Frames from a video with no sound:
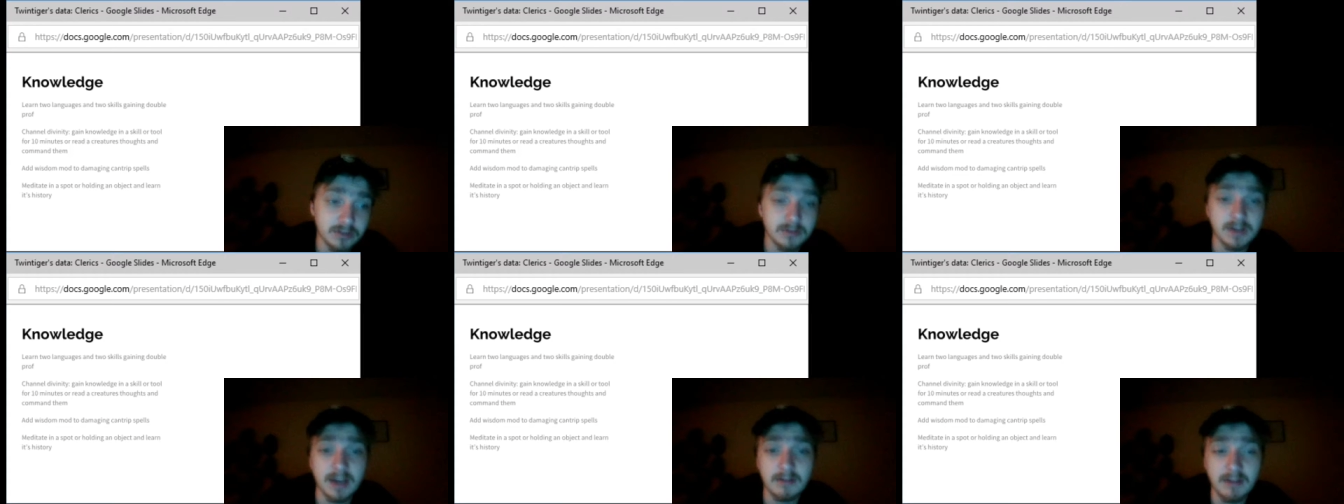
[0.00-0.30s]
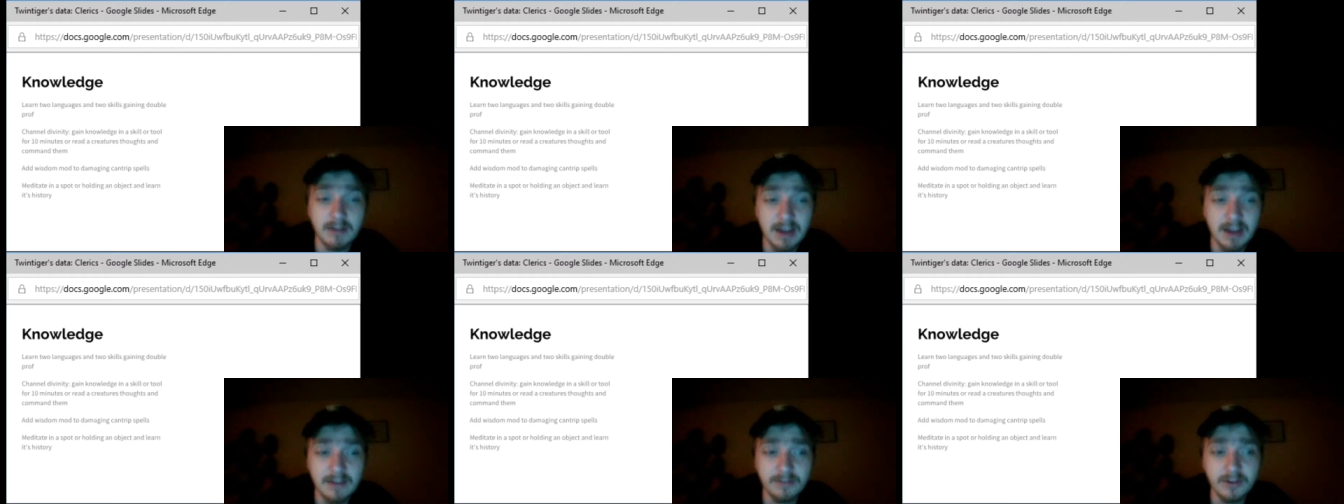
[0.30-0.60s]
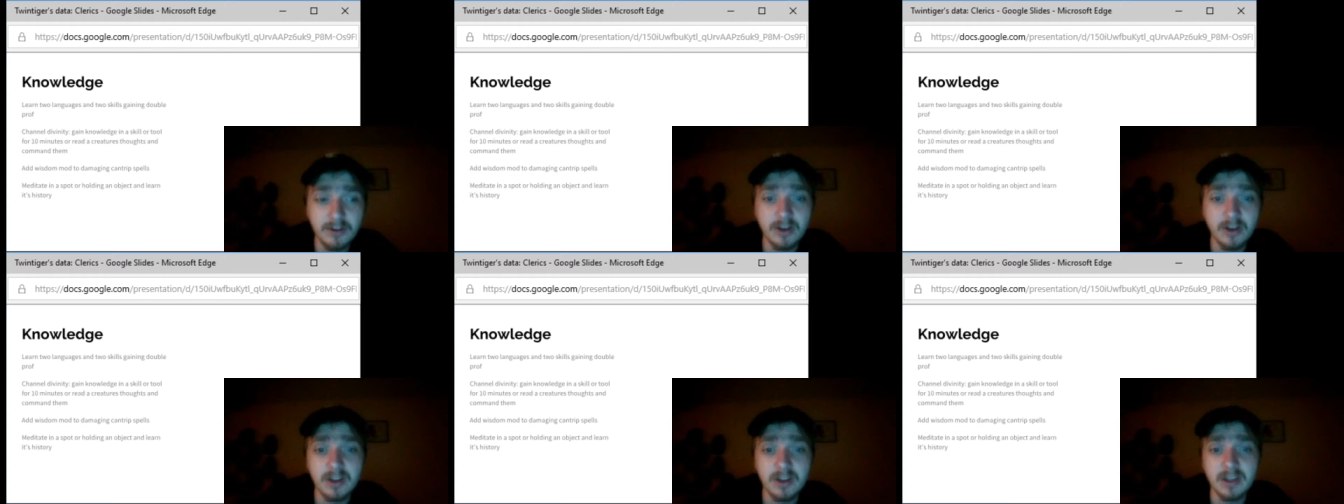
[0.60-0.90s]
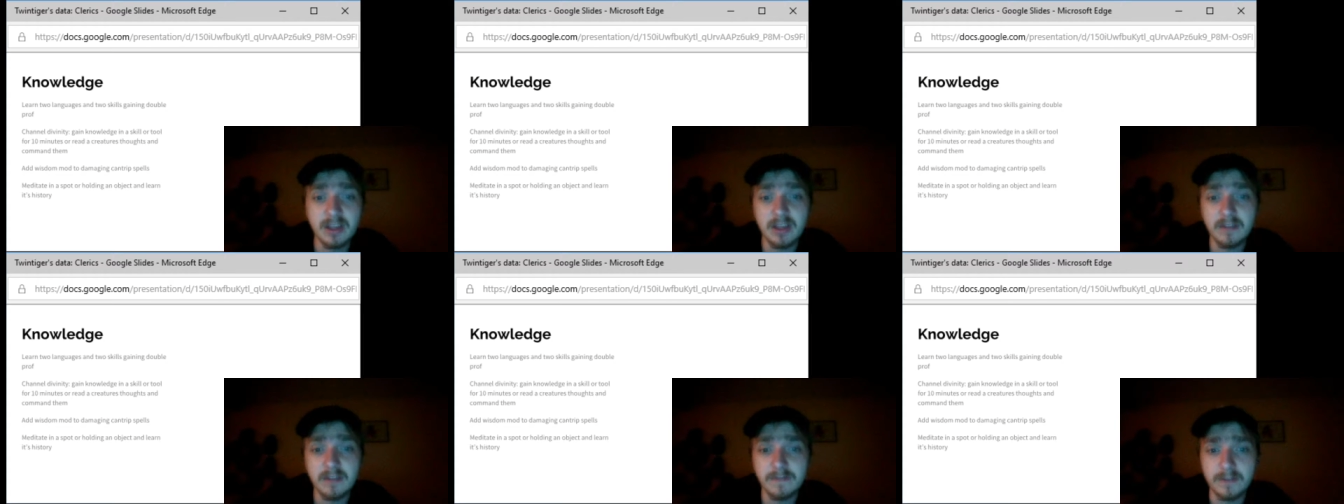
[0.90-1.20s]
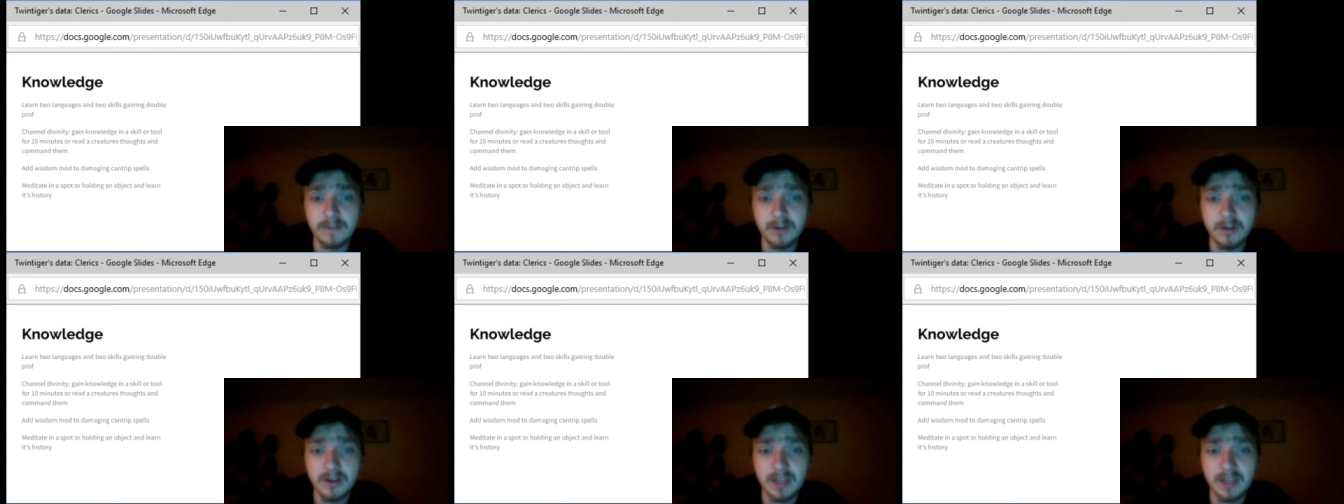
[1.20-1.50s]
However, if
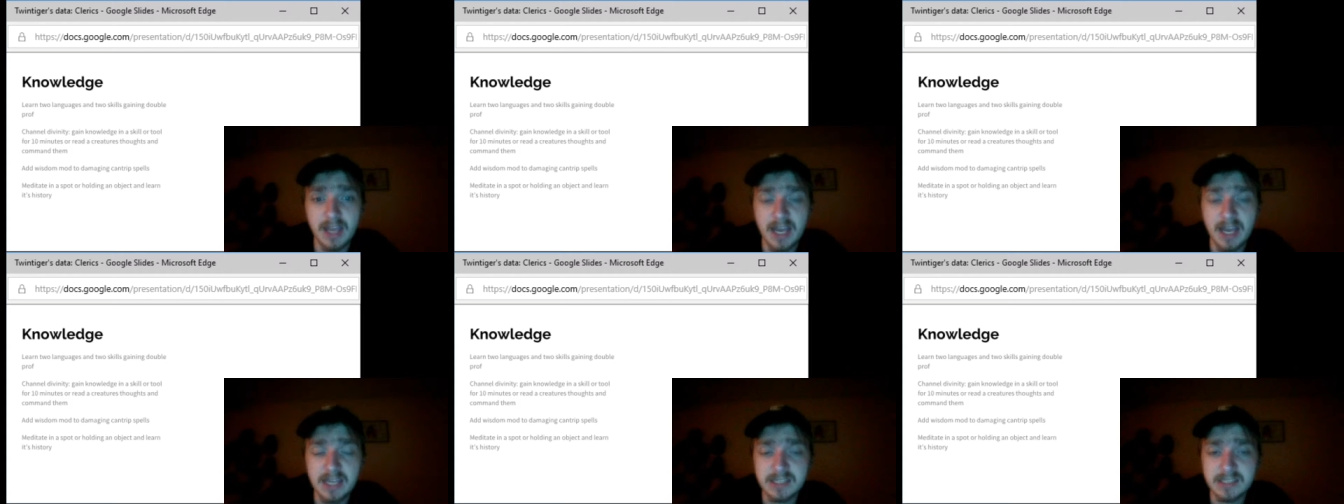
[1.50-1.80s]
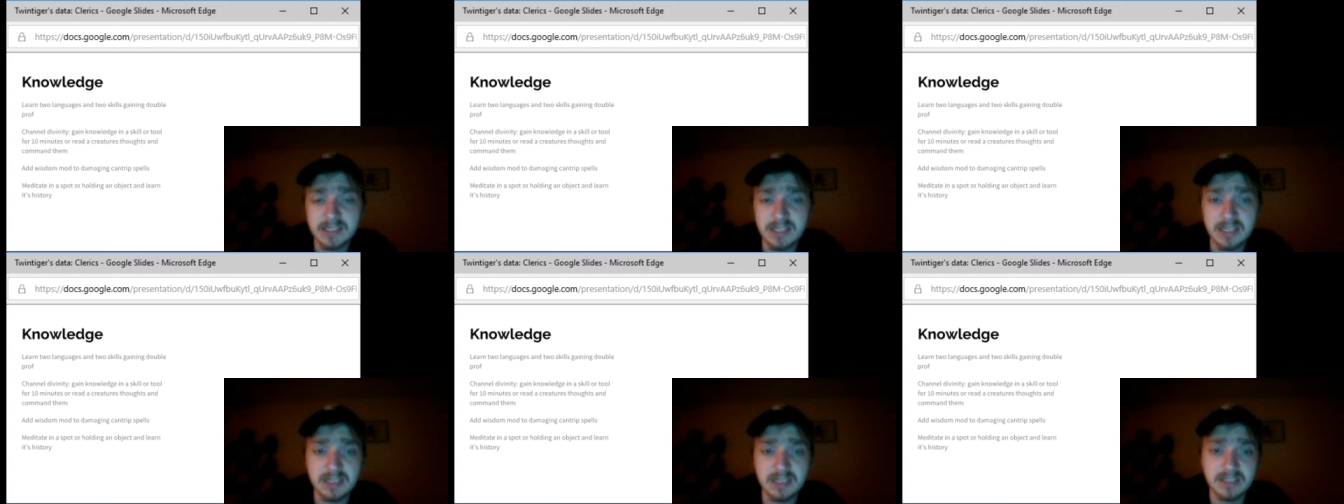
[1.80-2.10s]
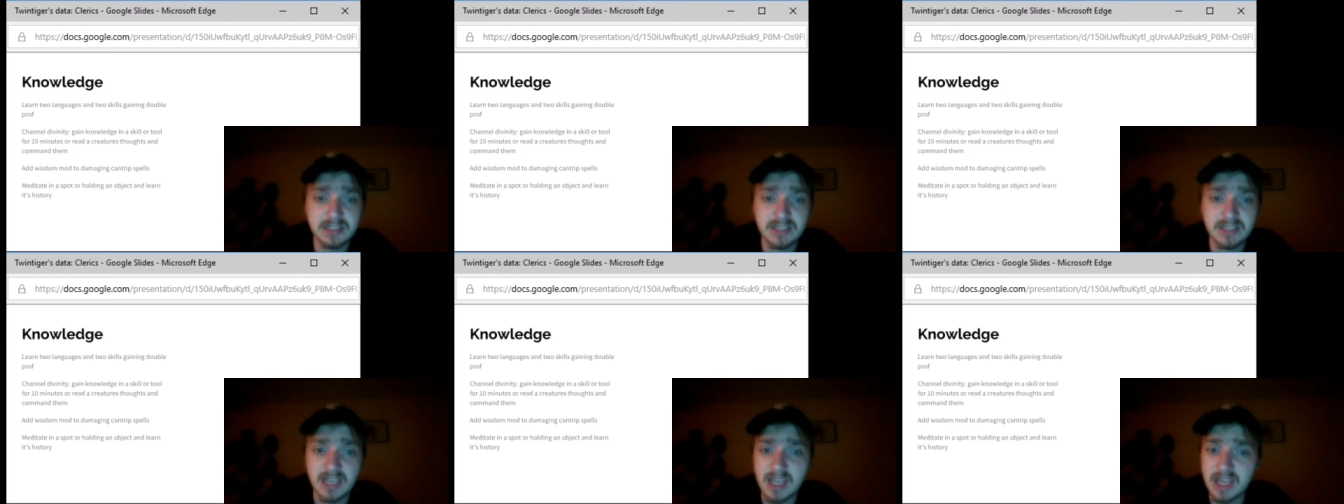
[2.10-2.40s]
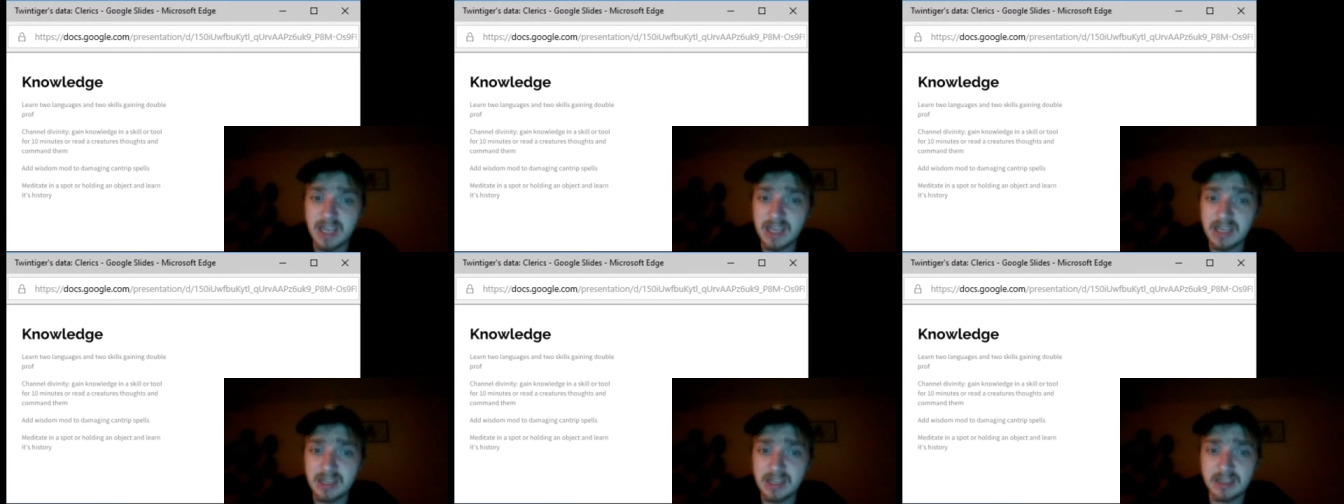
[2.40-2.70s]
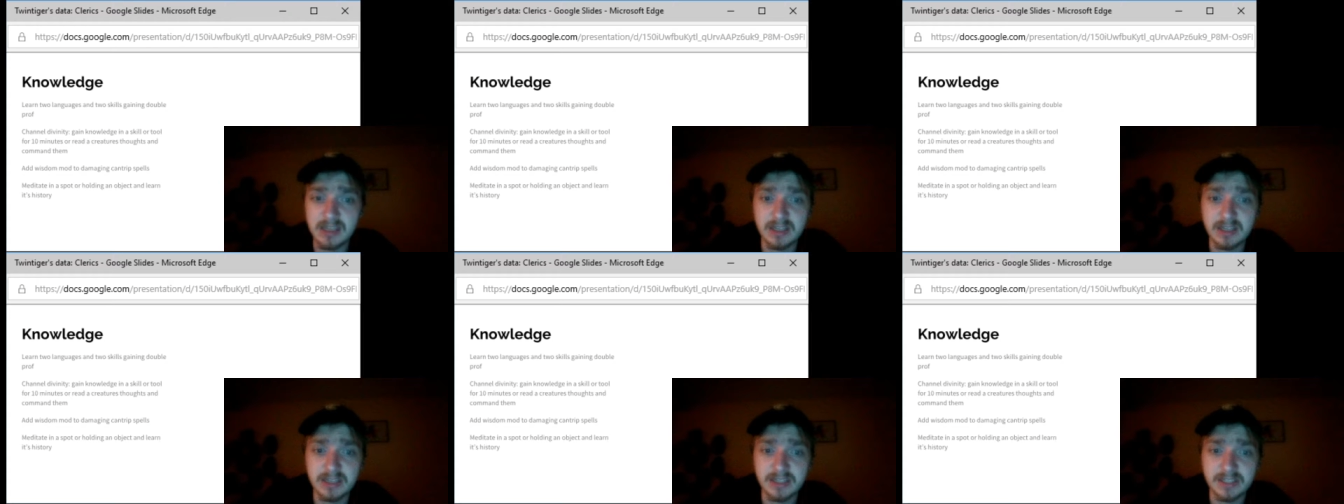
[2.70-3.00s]
you're casting, say,
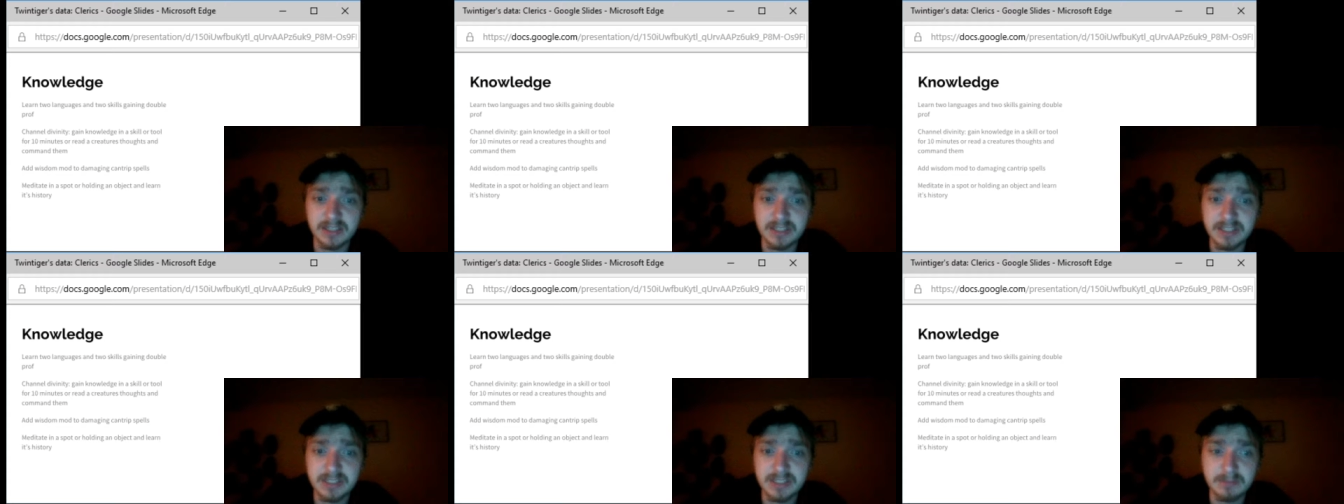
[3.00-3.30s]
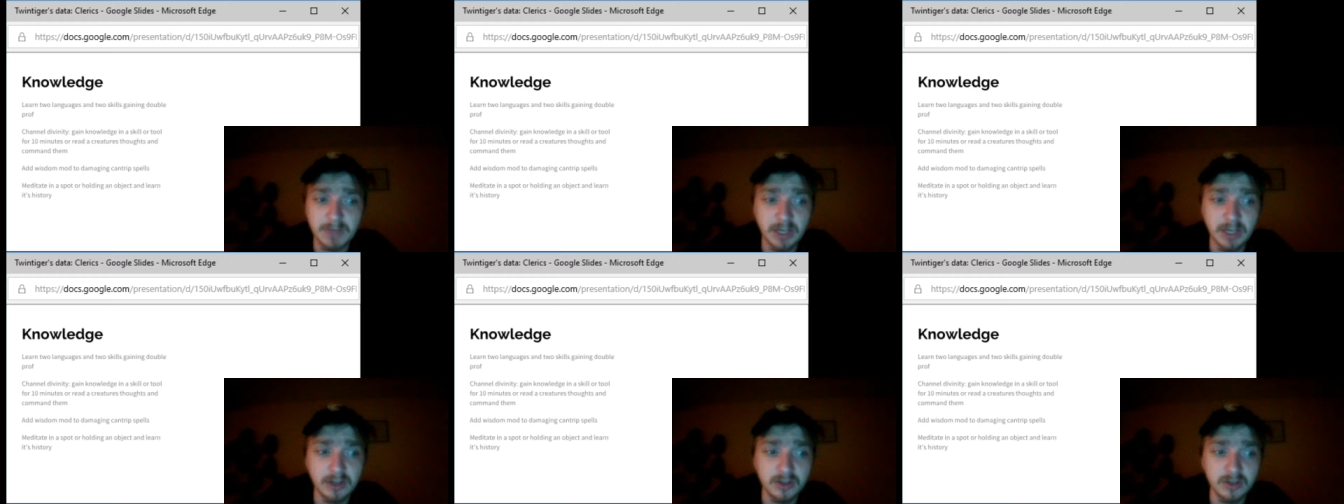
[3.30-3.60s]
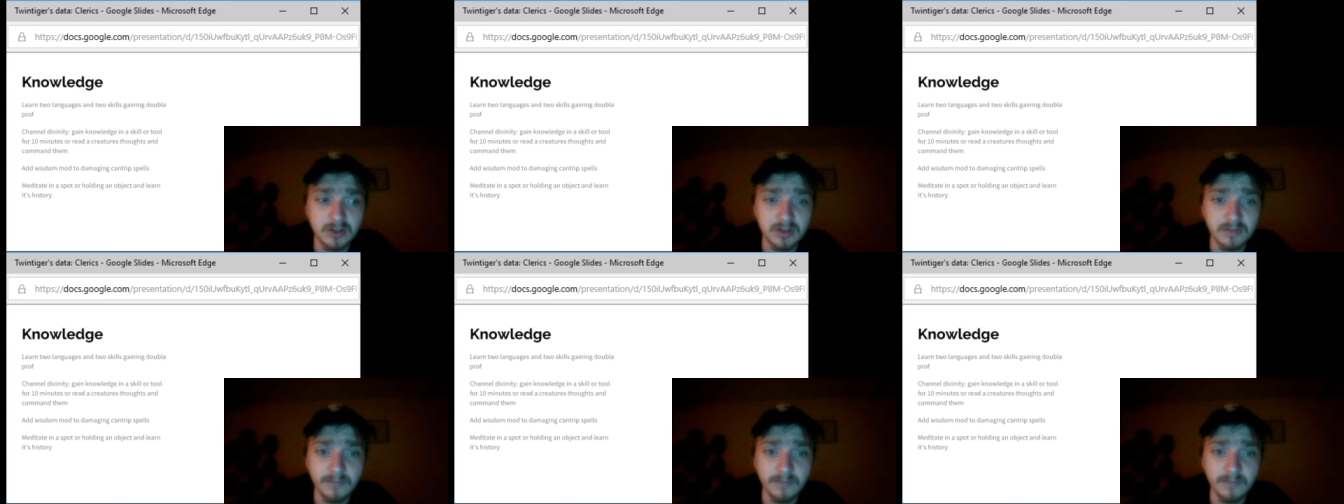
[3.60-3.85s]
a spell